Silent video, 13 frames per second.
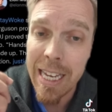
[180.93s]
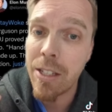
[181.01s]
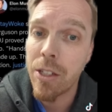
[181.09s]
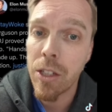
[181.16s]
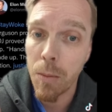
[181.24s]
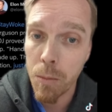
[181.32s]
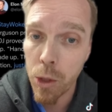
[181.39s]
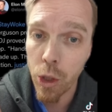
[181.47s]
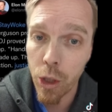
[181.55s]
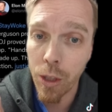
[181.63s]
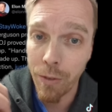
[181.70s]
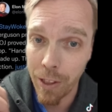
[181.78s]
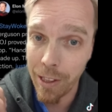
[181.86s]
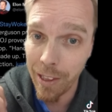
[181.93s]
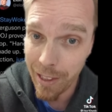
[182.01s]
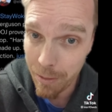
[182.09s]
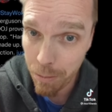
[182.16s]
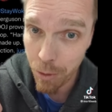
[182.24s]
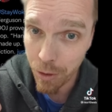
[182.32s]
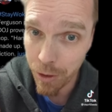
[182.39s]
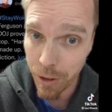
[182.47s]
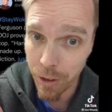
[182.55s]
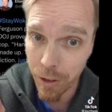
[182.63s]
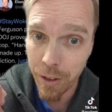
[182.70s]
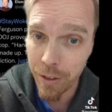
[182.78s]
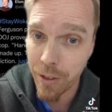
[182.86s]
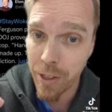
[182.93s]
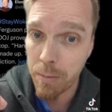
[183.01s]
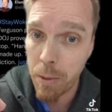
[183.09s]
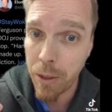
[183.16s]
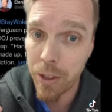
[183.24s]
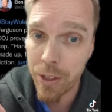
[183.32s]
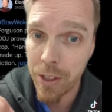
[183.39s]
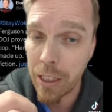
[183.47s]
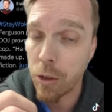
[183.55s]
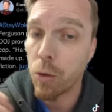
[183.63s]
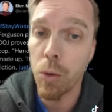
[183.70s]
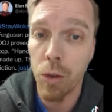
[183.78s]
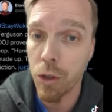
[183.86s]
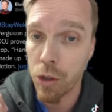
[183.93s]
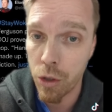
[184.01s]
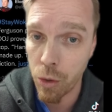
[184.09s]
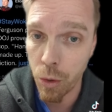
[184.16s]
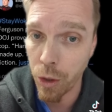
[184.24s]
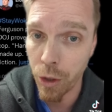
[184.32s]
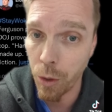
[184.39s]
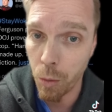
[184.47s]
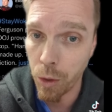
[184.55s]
is some sort of liberal conspiracy to destroy the